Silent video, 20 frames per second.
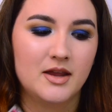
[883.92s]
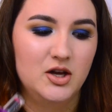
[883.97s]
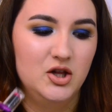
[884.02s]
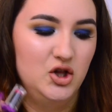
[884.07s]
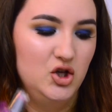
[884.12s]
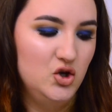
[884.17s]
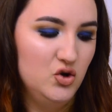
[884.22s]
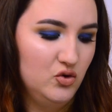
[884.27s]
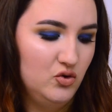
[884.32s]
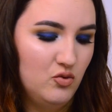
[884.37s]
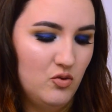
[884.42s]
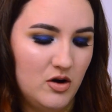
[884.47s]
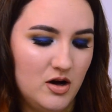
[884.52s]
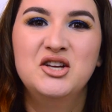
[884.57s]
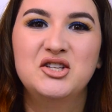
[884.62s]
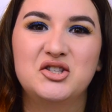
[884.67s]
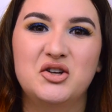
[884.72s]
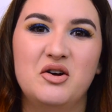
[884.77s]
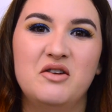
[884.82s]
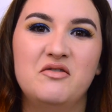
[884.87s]
nude
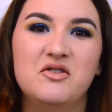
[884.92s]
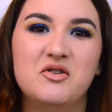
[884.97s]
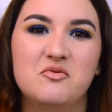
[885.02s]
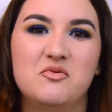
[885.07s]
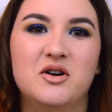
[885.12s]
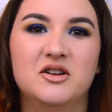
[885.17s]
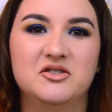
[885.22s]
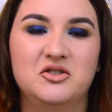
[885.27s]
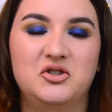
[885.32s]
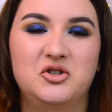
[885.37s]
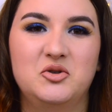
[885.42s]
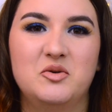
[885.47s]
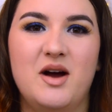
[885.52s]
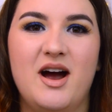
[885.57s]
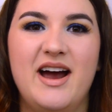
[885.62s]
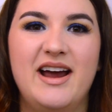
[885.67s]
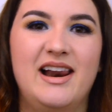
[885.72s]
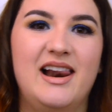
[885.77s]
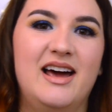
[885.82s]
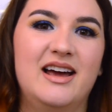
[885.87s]
one. So if you want to
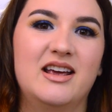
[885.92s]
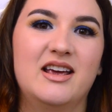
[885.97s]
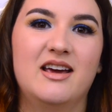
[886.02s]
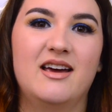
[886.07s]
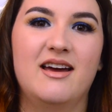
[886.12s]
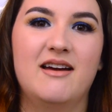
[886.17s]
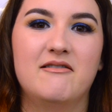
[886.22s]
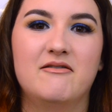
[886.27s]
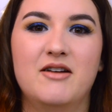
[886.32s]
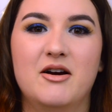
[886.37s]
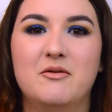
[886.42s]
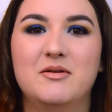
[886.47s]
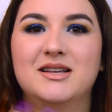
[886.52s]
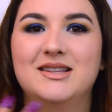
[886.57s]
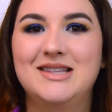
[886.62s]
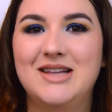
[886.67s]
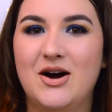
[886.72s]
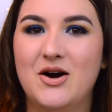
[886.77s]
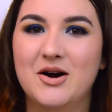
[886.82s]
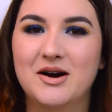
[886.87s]
try like a very
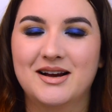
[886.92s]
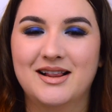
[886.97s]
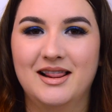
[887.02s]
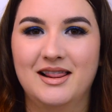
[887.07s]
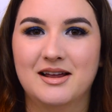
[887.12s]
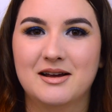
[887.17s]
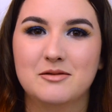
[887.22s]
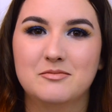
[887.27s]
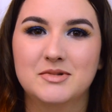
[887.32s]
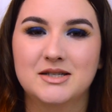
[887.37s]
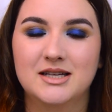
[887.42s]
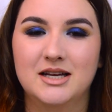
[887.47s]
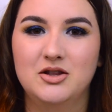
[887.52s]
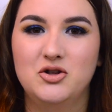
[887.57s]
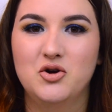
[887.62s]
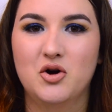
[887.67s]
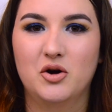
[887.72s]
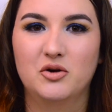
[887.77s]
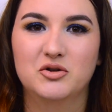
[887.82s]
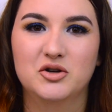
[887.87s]
dark lips
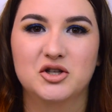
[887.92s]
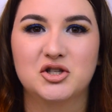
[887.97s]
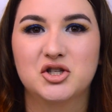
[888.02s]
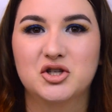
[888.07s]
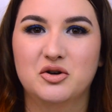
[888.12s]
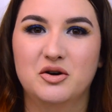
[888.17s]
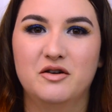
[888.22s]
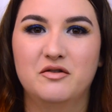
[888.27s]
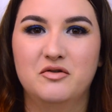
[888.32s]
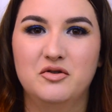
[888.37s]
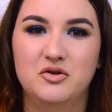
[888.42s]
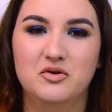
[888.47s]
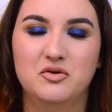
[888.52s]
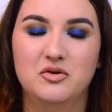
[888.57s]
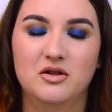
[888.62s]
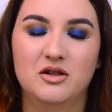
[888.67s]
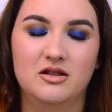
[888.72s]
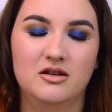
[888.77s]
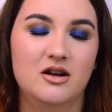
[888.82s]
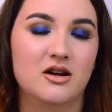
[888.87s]
and you're not sure if
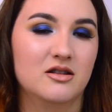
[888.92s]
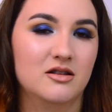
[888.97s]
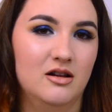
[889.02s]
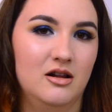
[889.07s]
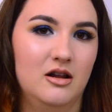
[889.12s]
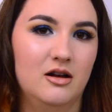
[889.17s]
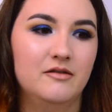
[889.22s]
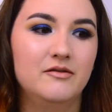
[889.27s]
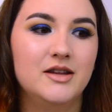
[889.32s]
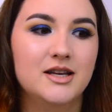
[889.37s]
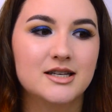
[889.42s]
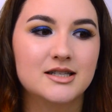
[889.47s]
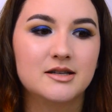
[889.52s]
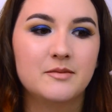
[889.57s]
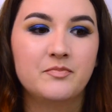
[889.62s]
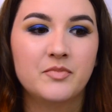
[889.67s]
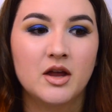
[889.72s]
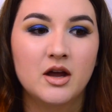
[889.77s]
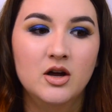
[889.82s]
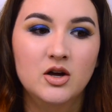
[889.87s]
you're gonna love this,
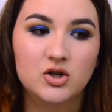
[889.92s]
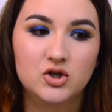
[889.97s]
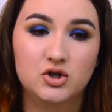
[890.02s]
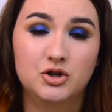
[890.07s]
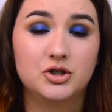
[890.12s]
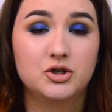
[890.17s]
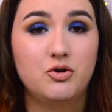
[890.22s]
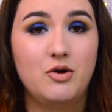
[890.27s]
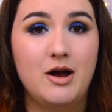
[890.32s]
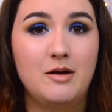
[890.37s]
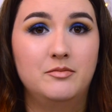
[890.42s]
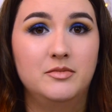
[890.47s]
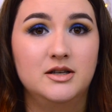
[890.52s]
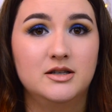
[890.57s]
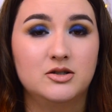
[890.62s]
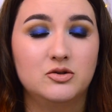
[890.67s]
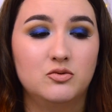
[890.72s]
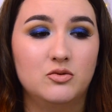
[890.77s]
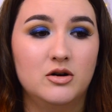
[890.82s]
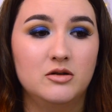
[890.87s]
just grab
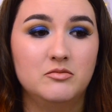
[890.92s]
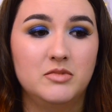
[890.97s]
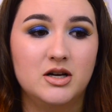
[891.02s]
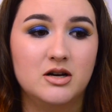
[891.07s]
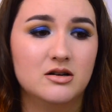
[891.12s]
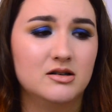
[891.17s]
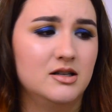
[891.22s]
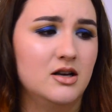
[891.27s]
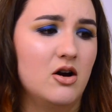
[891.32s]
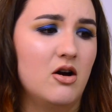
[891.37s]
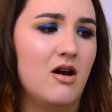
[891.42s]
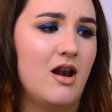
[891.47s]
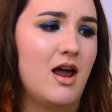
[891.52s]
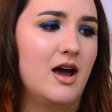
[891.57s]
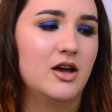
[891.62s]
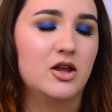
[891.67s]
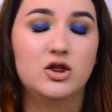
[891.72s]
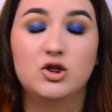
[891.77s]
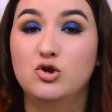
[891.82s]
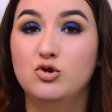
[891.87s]
this one because they are
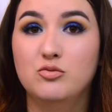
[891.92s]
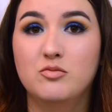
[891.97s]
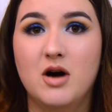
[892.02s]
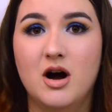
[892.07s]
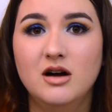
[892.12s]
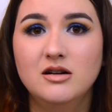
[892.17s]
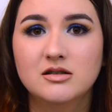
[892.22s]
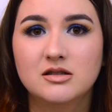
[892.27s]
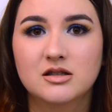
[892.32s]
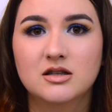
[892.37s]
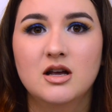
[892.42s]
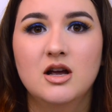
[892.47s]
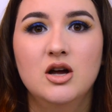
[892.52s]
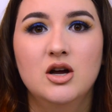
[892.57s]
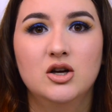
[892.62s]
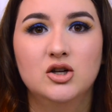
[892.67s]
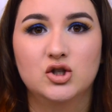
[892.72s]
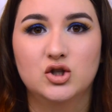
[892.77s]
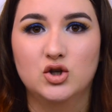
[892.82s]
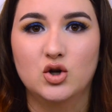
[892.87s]
like $2.
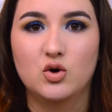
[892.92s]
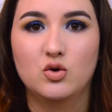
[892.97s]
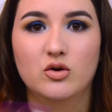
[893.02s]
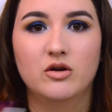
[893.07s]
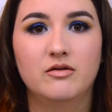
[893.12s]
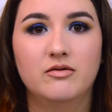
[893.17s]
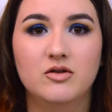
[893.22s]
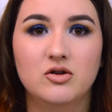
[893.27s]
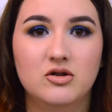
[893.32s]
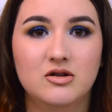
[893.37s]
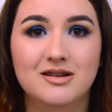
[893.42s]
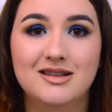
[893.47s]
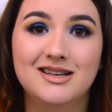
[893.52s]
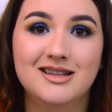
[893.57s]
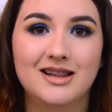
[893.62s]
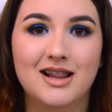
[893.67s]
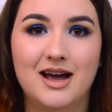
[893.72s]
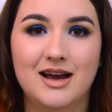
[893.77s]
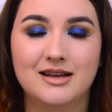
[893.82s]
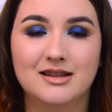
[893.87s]
So if you
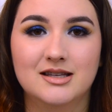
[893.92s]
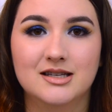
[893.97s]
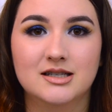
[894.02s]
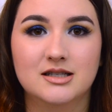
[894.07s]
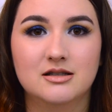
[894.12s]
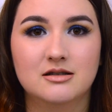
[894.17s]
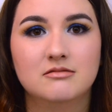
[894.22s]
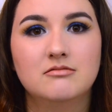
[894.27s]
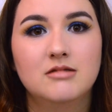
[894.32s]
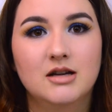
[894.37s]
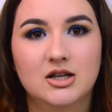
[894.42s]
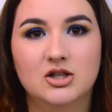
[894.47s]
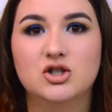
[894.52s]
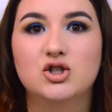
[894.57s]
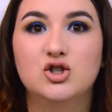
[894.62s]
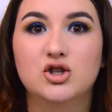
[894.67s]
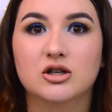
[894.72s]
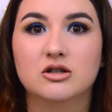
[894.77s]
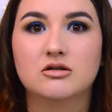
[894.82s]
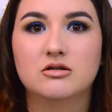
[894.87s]
didn't like this,
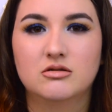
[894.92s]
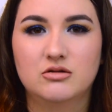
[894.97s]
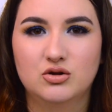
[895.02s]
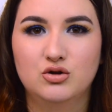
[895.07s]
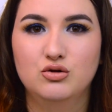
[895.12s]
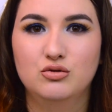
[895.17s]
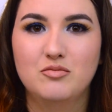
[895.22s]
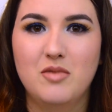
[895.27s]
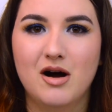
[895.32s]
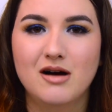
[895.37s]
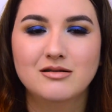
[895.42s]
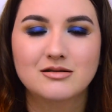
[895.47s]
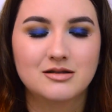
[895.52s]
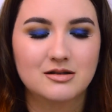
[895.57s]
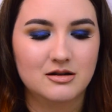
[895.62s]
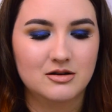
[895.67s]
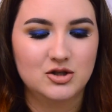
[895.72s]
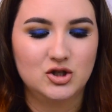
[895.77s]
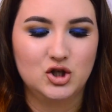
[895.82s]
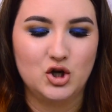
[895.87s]
it's just
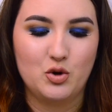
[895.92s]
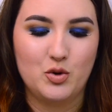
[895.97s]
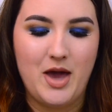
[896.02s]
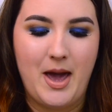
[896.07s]
$2. So